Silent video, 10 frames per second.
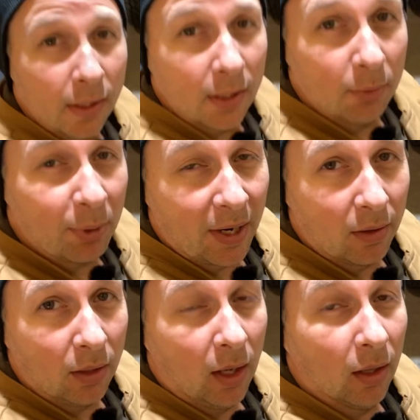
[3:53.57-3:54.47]
in
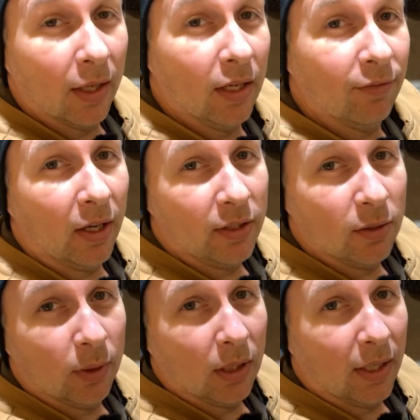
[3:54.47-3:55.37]
parallel. And if I
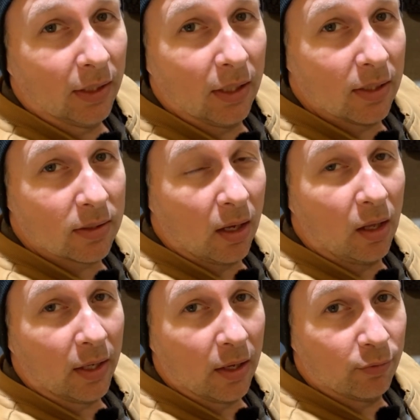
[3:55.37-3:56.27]
do it like this,
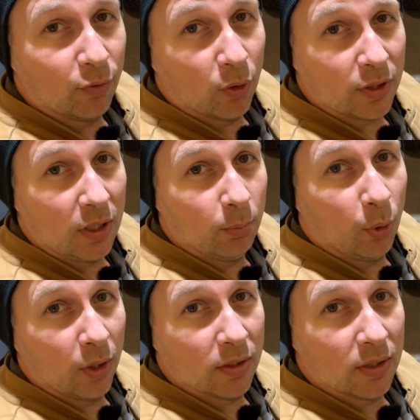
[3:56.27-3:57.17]
I'll get
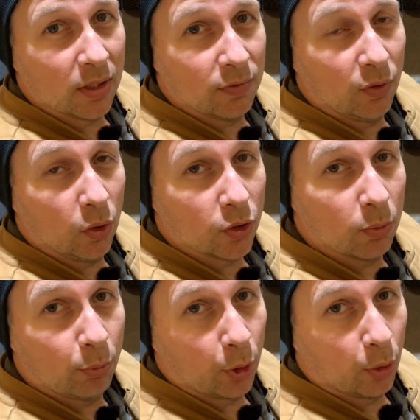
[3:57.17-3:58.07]
14.6
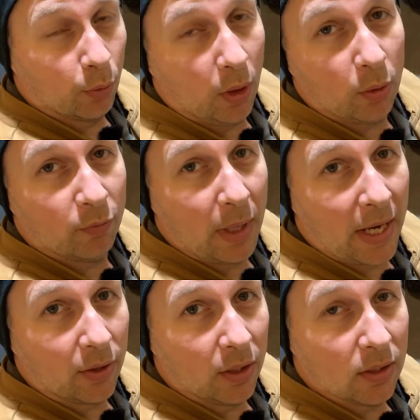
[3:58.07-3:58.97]
volts per row of
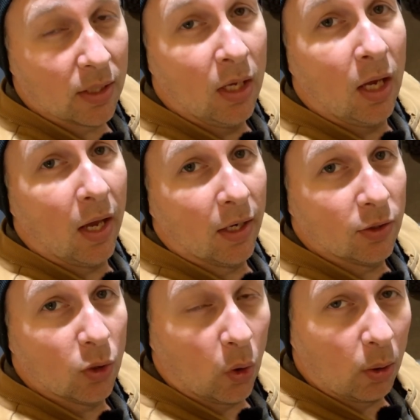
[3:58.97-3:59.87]
batteries and a total